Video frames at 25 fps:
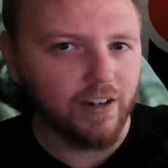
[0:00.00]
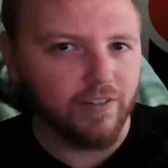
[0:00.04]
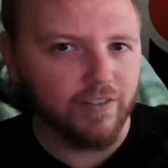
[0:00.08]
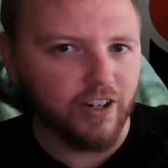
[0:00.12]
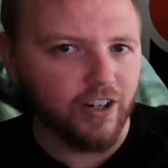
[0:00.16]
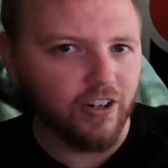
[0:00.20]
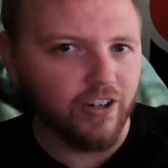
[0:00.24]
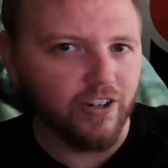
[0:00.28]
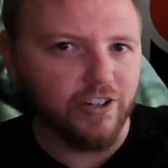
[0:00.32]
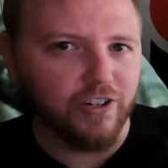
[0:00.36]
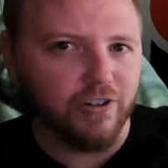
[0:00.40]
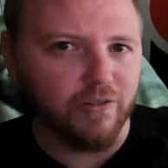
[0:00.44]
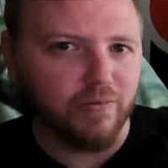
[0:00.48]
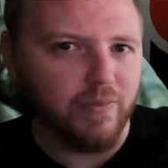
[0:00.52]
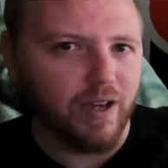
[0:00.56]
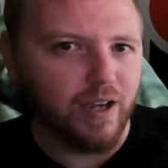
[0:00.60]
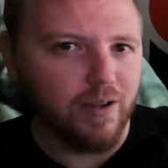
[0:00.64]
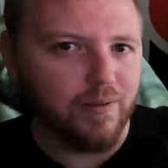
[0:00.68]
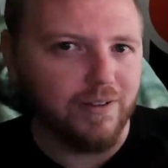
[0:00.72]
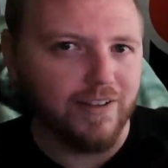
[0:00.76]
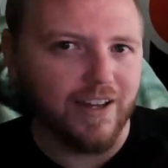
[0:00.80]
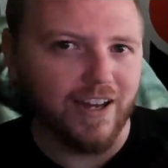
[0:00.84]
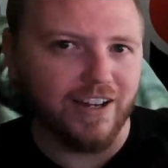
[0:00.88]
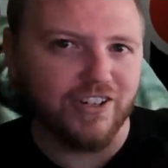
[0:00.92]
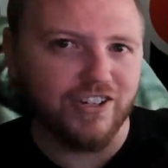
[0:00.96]
Ear Ute,
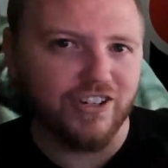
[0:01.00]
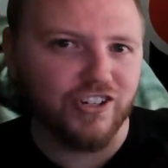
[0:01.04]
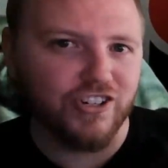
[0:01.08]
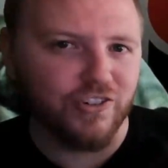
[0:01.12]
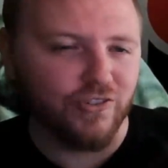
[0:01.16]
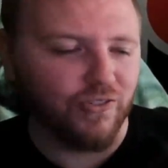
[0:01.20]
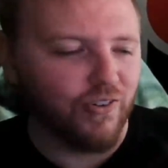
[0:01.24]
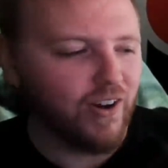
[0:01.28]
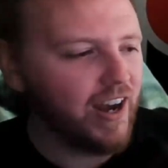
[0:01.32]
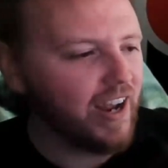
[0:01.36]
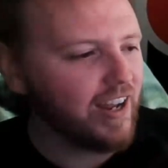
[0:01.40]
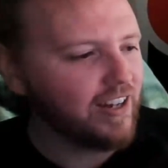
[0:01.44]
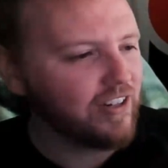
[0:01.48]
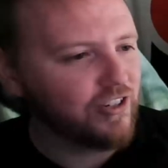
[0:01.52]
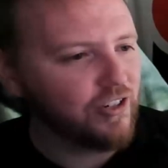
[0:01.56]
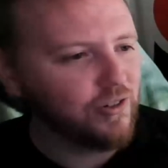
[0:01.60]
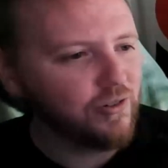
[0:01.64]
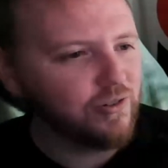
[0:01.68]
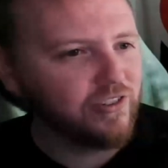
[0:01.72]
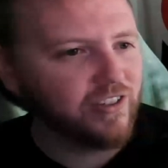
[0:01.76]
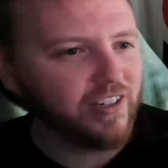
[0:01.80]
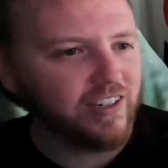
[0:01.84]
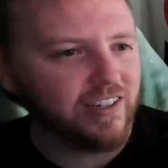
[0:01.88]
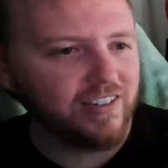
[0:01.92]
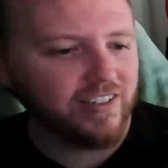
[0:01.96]
baby, that Strand
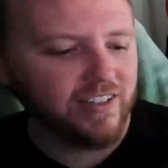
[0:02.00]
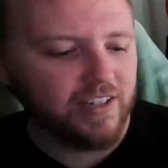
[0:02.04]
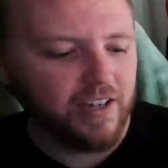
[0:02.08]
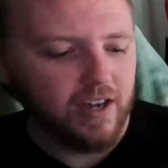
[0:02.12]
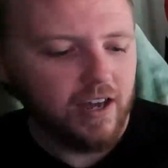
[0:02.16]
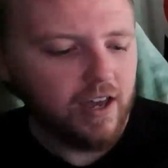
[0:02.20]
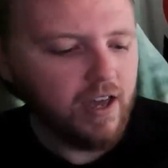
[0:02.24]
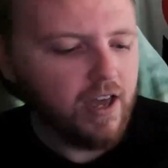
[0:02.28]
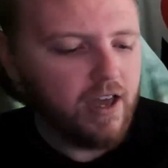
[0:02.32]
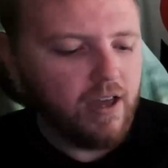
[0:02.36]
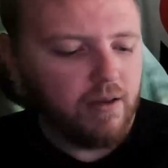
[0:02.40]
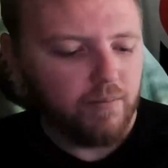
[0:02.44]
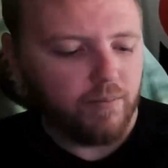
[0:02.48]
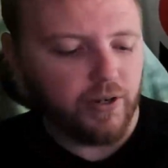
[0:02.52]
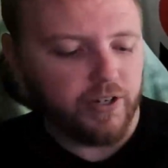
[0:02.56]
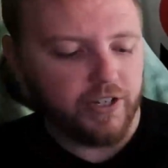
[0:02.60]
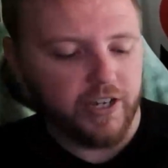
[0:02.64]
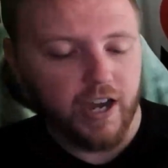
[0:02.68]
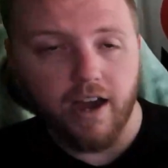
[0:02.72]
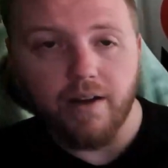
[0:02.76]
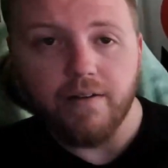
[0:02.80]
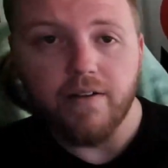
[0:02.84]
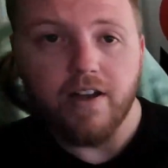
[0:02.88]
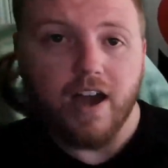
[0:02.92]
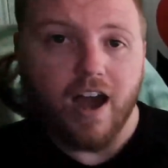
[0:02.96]
260. But
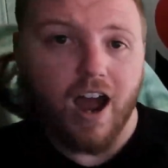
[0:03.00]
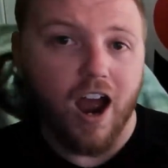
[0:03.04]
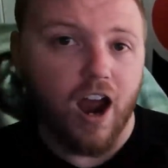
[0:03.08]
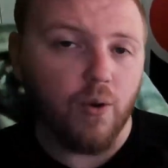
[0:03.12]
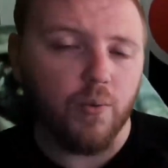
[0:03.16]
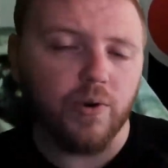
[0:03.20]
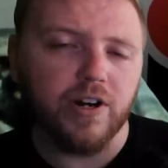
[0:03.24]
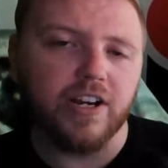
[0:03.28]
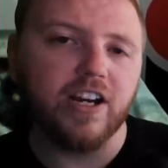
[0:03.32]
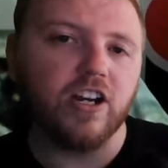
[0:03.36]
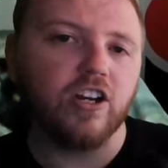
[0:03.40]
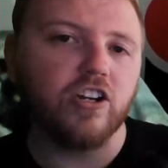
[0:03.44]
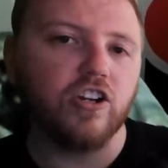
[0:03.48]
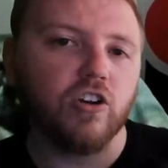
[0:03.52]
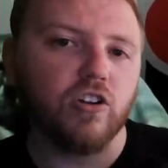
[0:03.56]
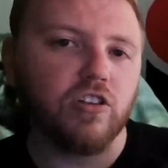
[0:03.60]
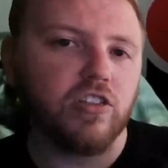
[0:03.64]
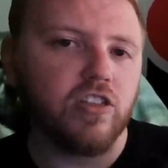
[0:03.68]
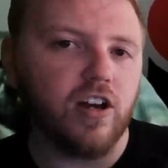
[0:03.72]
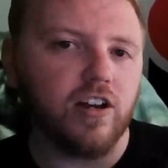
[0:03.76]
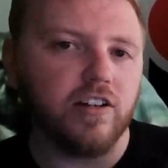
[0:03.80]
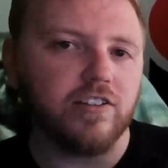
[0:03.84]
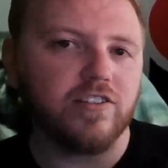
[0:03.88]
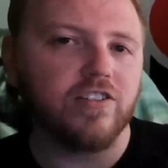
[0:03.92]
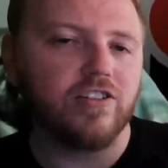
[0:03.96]
yeah, I want to hear your
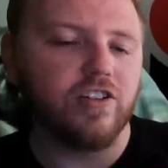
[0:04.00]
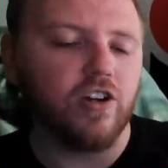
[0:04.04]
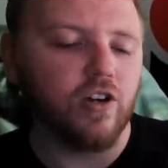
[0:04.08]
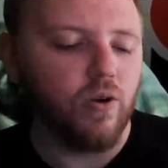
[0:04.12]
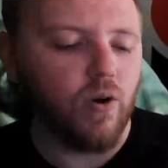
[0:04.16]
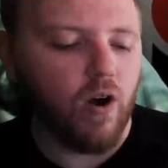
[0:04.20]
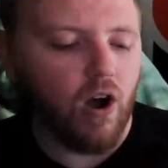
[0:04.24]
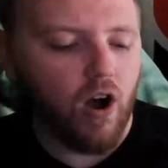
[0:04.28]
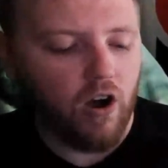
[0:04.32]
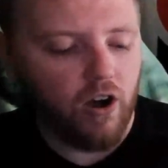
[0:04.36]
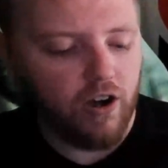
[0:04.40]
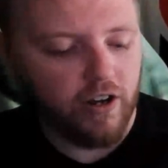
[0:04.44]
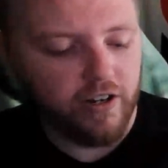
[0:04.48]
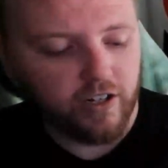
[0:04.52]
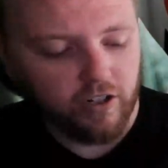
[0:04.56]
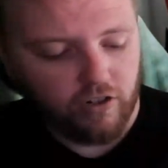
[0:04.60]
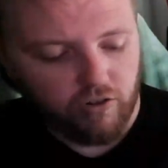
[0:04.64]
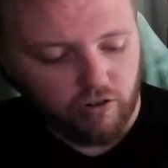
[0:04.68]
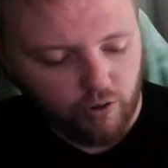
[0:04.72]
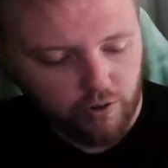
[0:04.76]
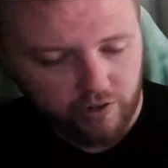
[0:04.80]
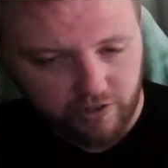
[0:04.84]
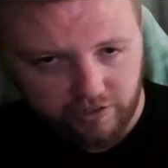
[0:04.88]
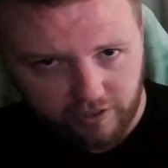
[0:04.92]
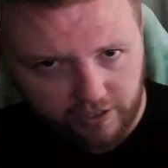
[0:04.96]
thoughts though on
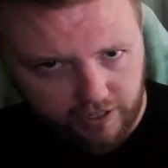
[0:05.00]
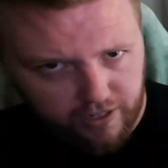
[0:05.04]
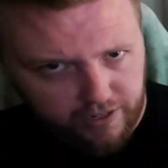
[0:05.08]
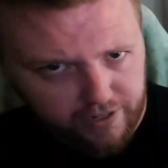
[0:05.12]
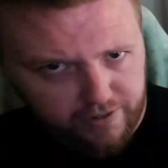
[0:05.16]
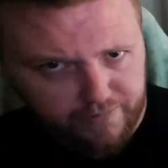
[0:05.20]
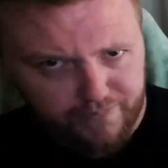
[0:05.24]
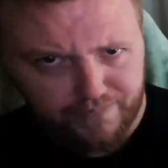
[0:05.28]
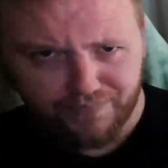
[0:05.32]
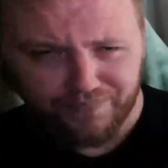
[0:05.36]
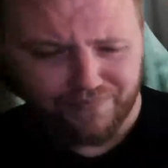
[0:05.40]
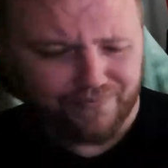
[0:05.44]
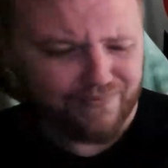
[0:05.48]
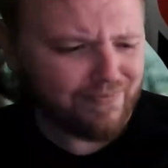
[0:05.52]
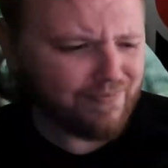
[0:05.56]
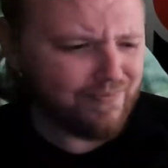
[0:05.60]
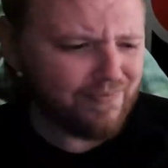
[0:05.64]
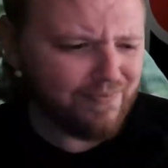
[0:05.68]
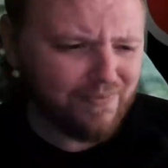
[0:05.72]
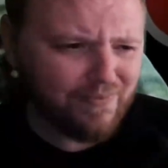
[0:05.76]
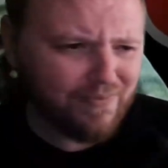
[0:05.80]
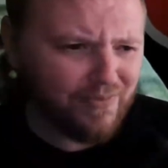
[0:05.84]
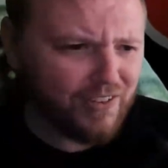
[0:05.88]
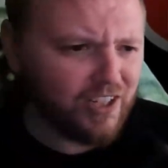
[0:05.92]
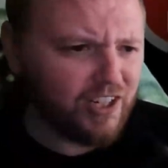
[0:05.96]
Crota's End.
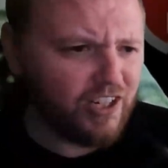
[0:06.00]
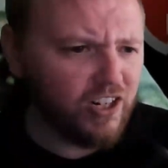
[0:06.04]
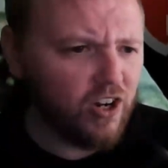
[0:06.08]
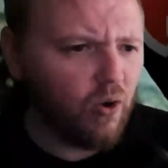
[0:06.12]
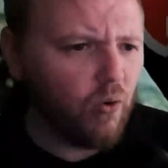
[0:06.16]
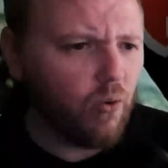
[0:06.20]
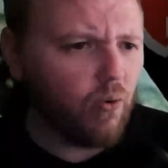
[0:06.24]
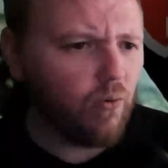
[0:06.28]
You know,